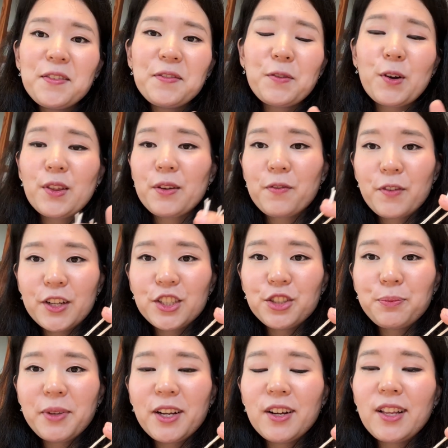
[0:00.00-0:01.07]
For the
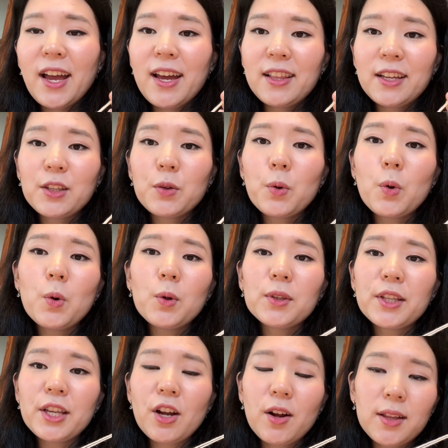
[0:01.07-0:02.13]
fringe beard, I like to hold
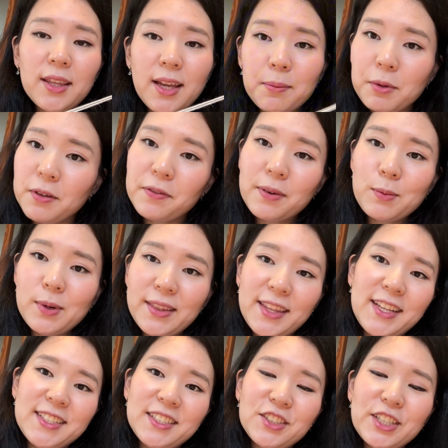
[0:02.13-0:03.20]
the yarn double from what
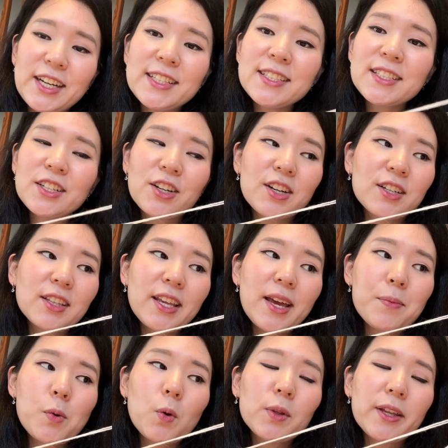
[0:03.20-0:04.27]
they suggest. Currently,
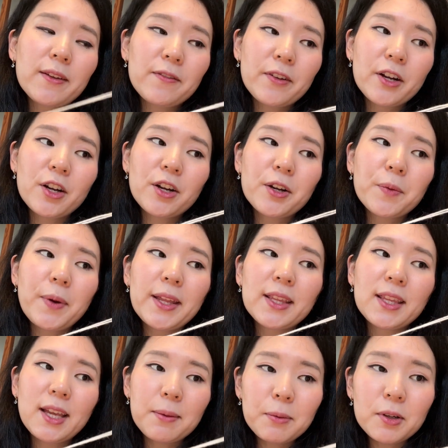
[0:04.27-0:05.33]
I'm holding fingering weight
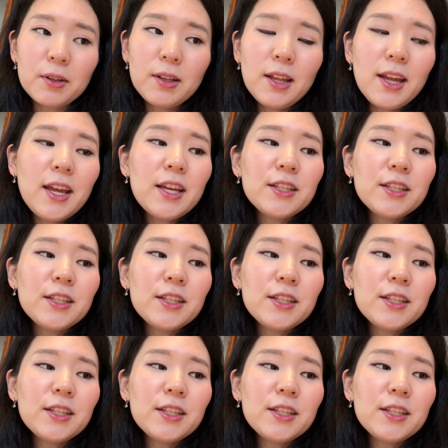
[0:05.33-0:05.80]
double.